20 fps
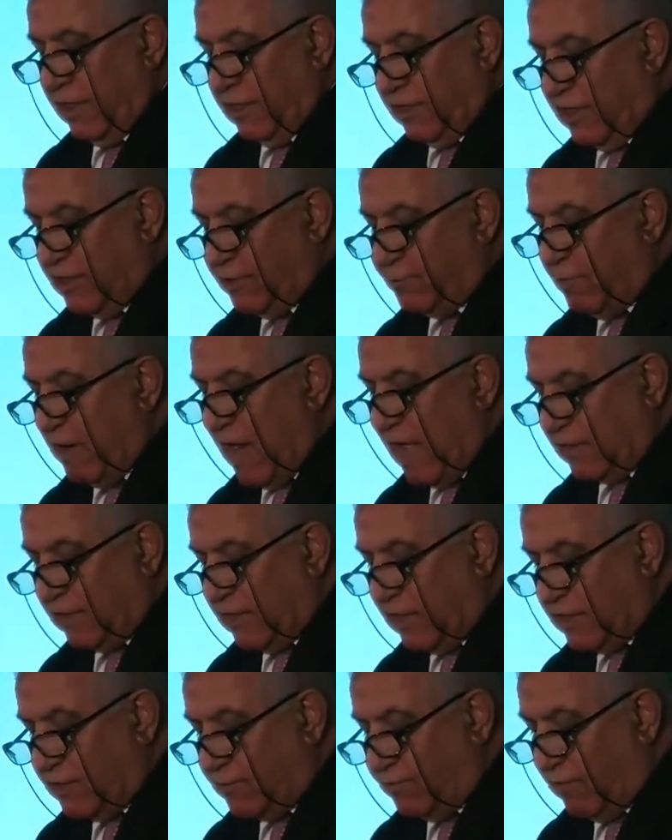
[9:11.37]
This
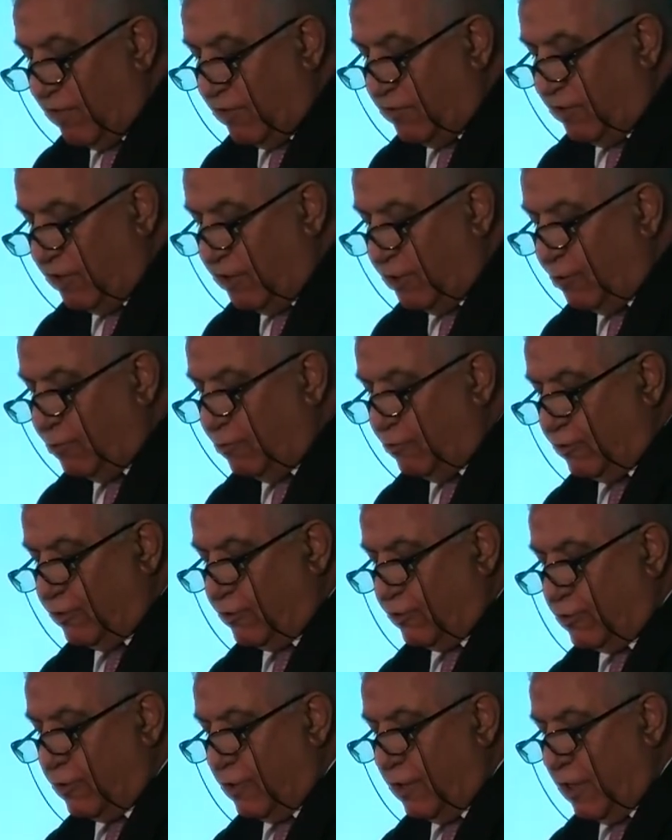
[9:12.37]
practice will
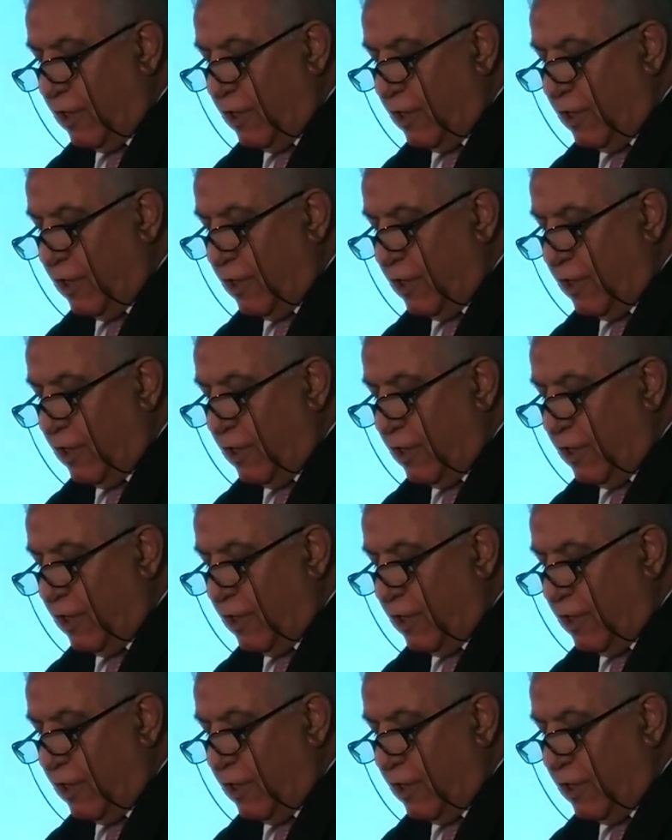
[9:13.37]
reduce